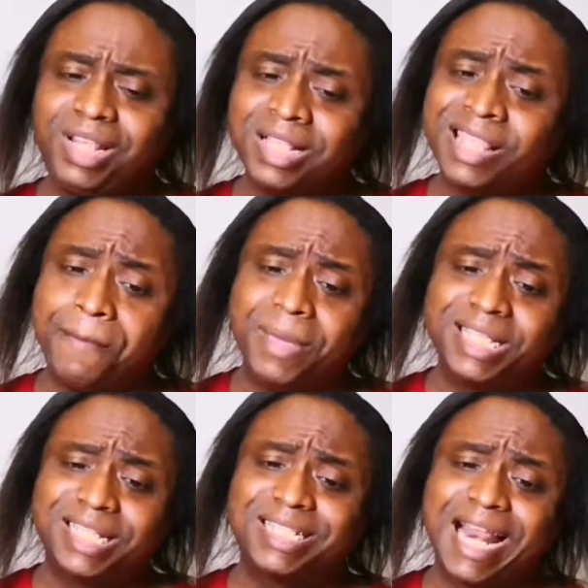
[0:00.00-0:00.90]
That
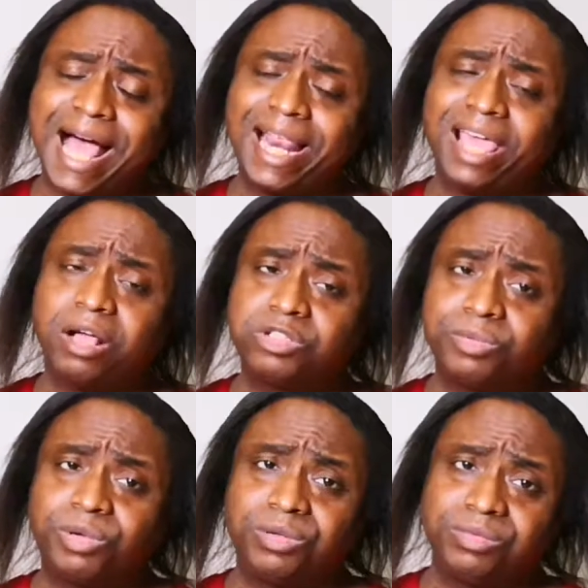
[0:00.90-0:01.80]
means it's not
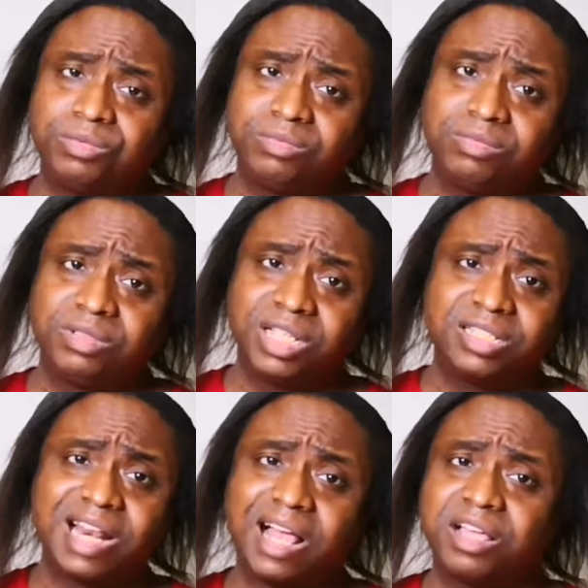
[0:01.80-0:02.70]
eligible Is
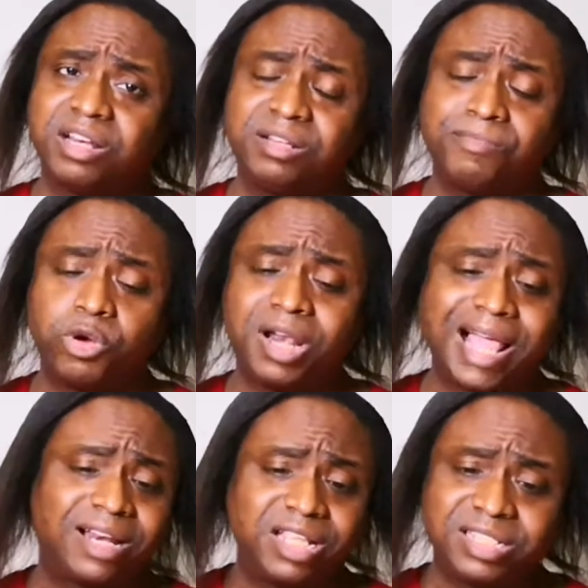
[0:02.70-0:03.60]
not going more
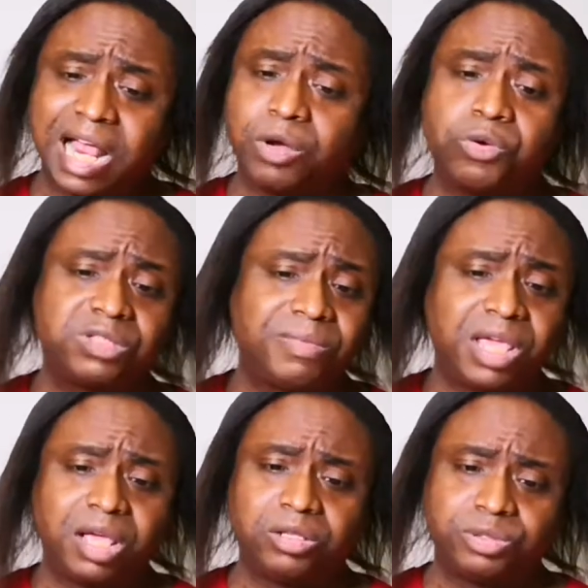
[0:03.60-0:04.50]
likely is not going to be
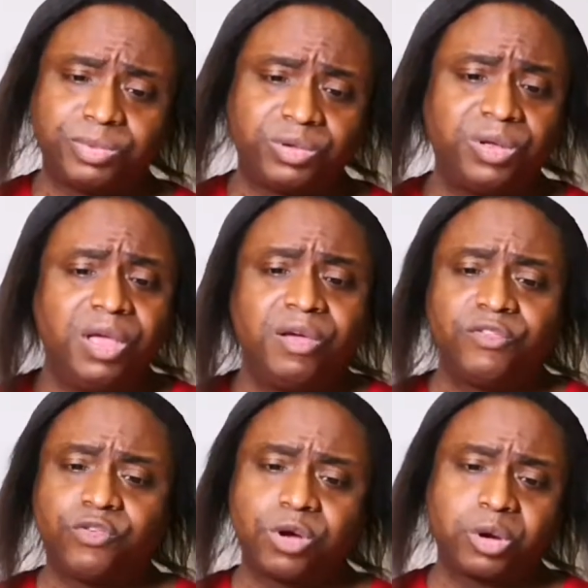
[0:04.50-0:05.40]
eligible
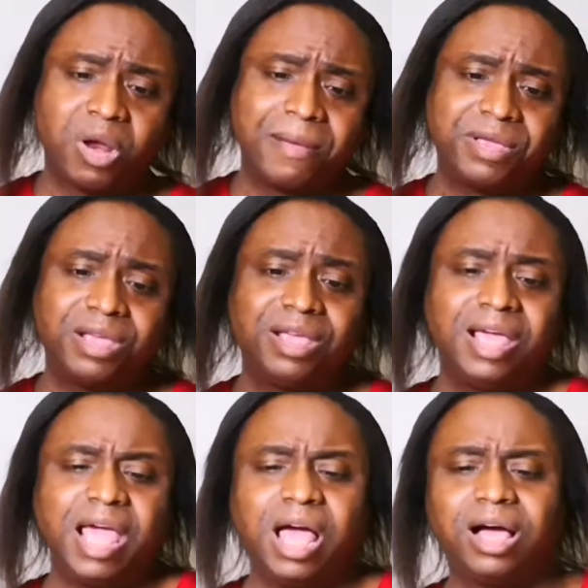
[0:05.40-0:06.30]
for a Grammy.
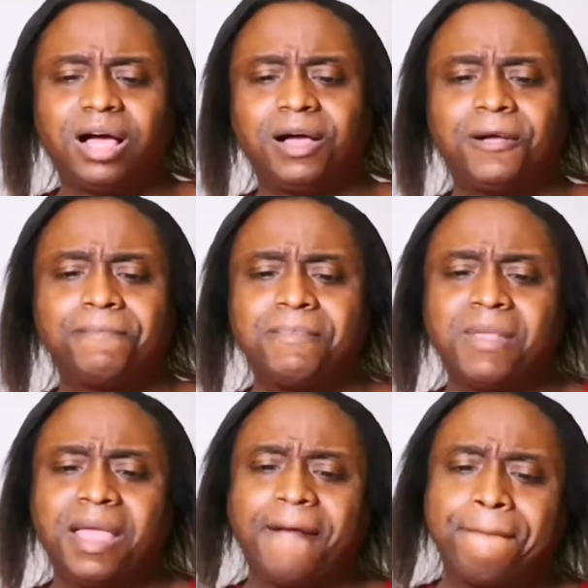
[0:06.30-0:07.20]

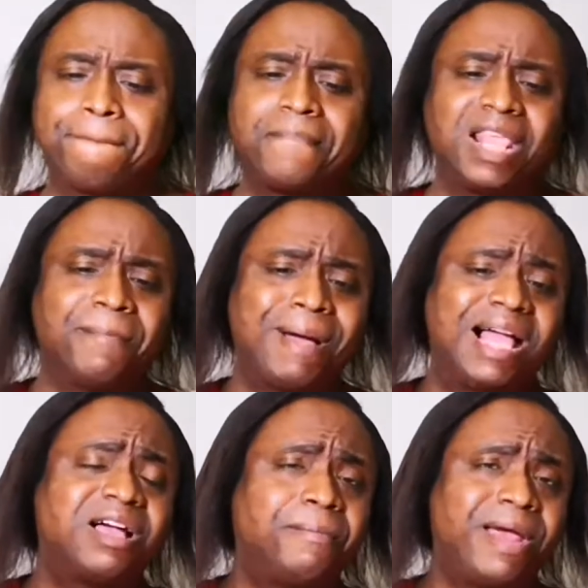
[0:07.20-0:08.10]
By
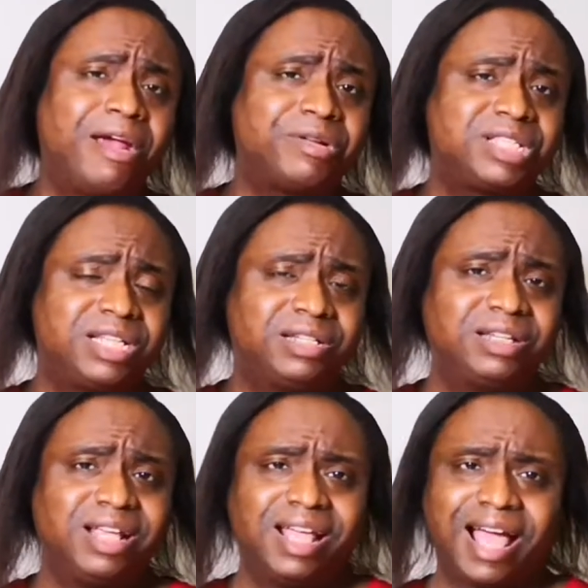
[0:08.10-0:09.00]

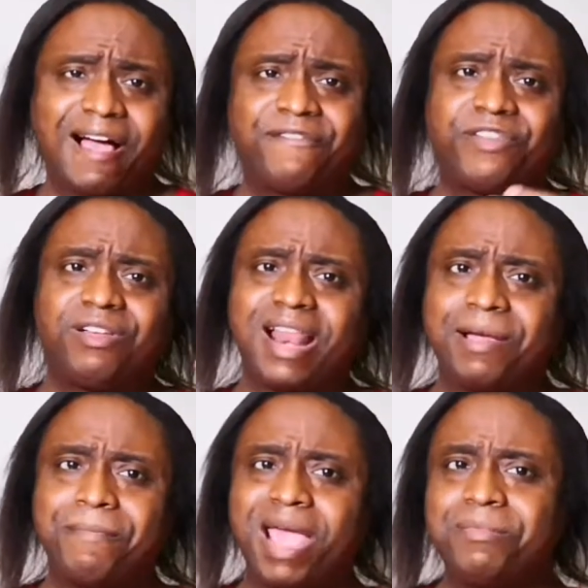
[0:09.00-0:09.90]
comparison, I feel like
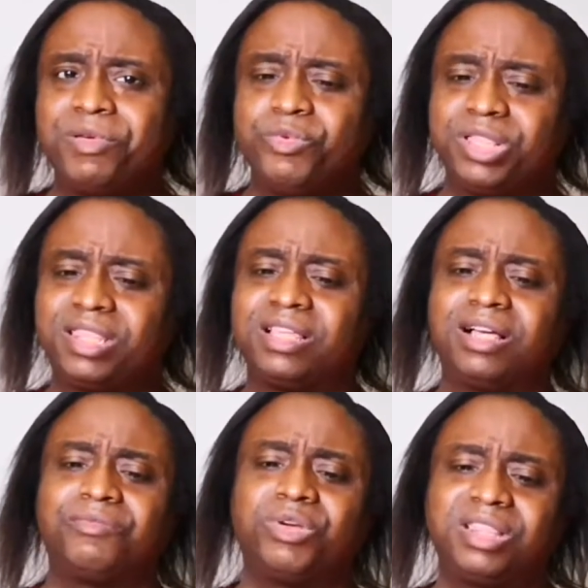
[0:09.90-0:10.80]
maybe
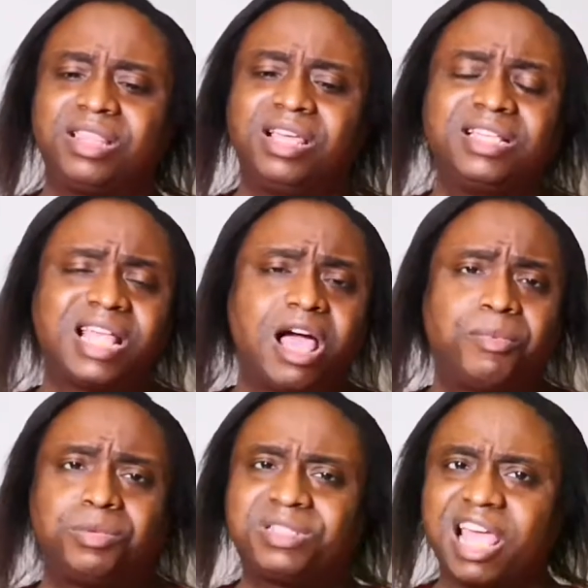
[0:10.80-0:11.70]
with his
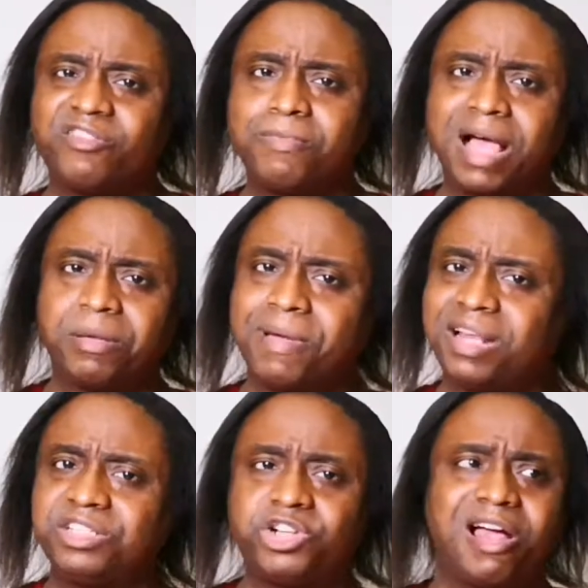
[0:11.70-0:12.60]
album Saved by the
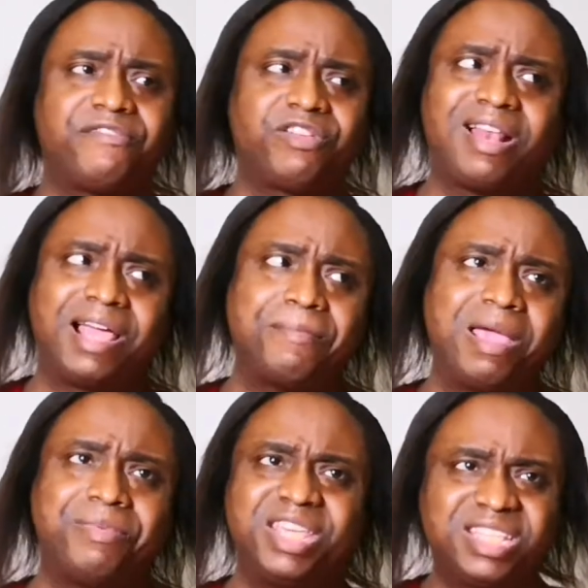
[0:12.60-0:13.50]
Bellinger, I feel like
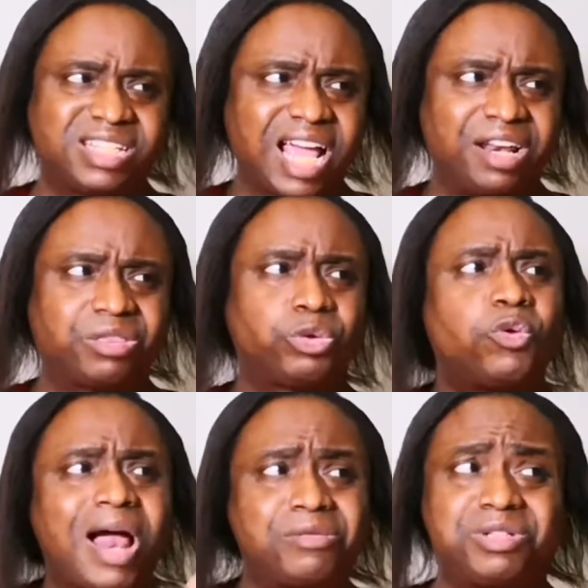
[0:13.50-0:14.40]
maybe he just kind of
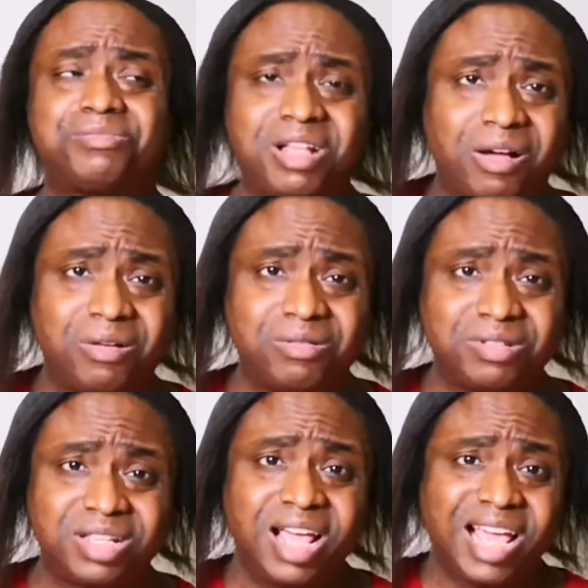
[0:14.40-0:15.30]
threw out some
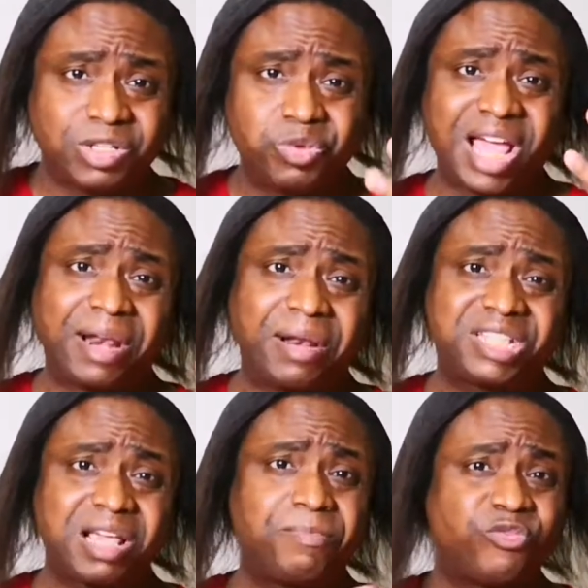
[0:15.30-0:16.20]
songs. As we kind of
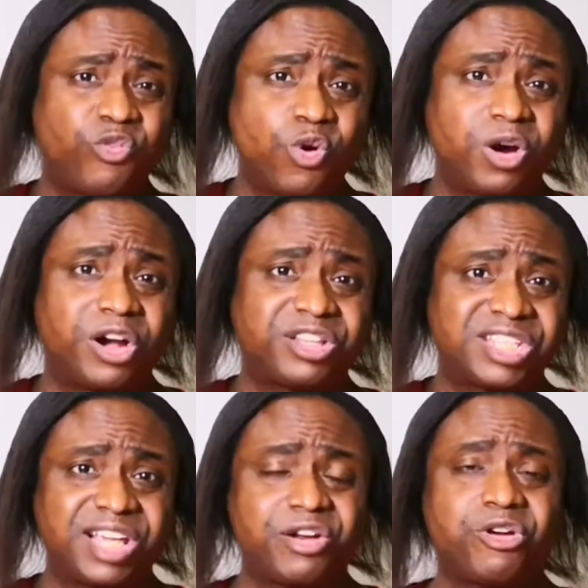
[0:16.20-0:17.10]

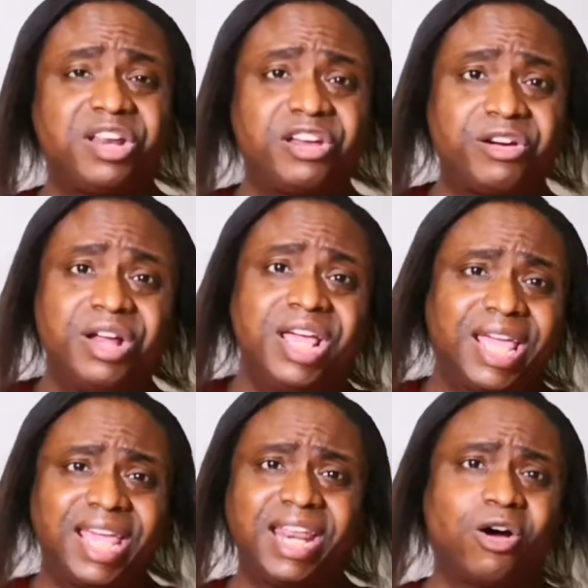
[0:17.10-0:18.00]
said earlier,
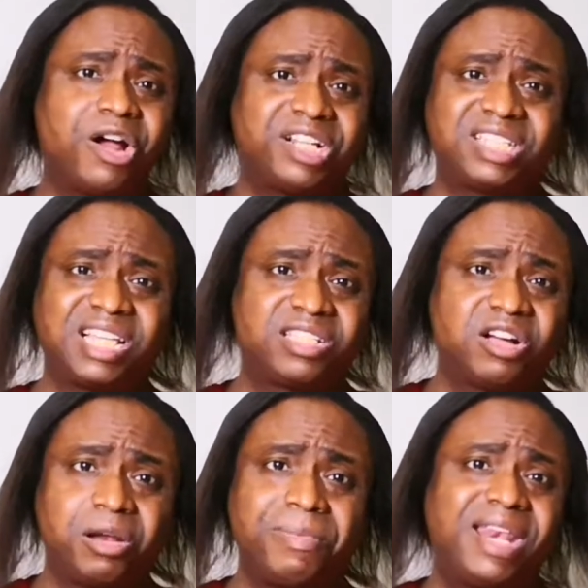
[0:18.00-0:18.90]
any artist that's
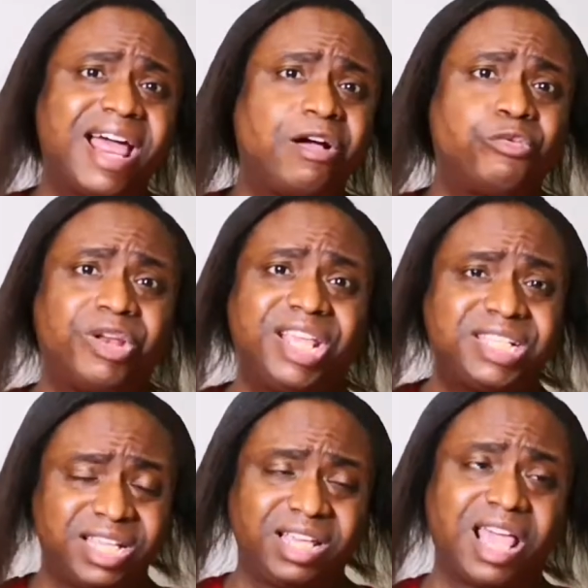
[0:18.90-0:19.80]
going to be now
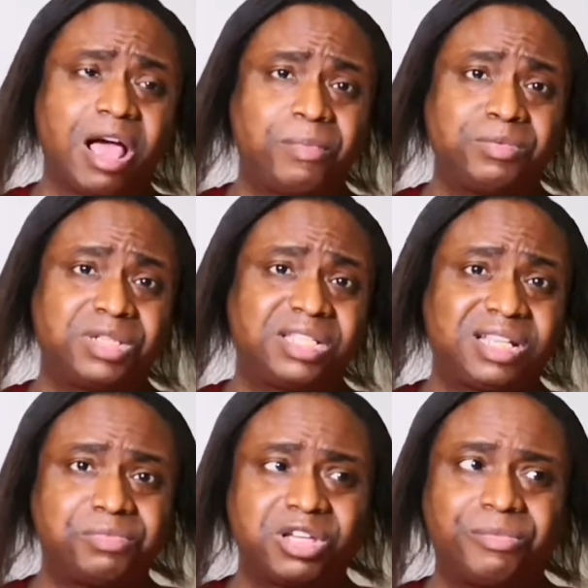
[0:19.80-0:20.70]
releasing albums in
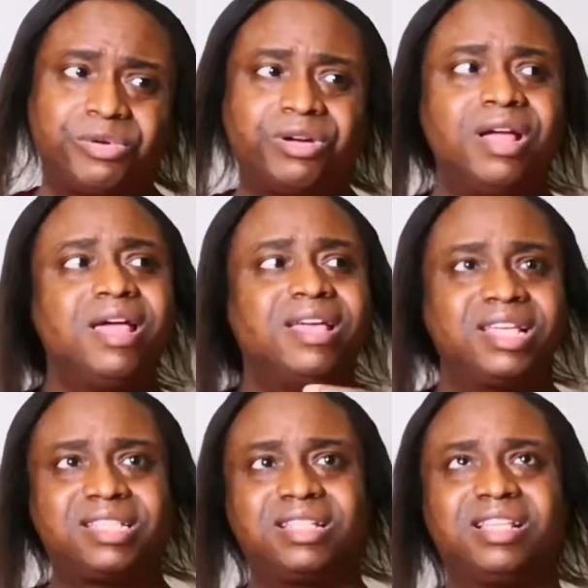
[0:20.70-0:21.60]
September,
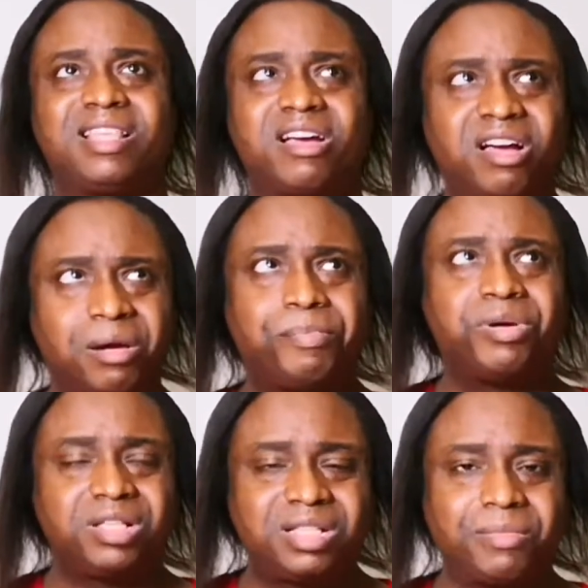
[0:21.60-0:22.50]
they're going to
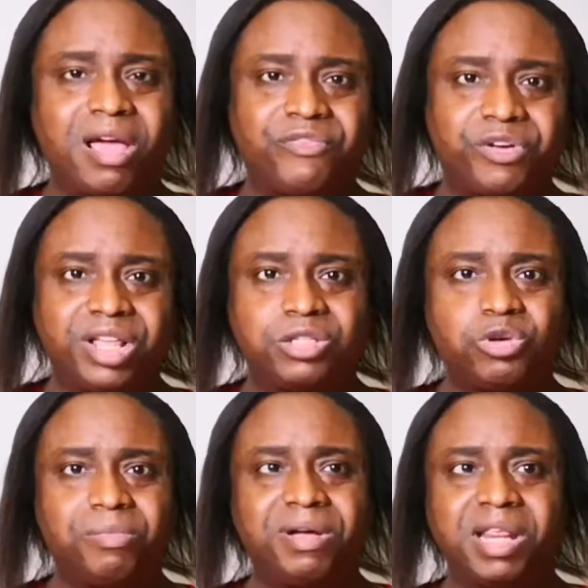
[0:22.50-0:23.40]
put some effort
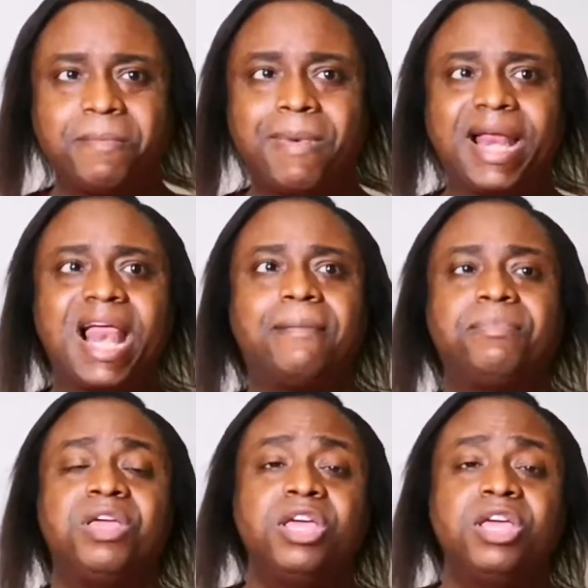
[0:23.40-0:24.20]
into it, but it might not.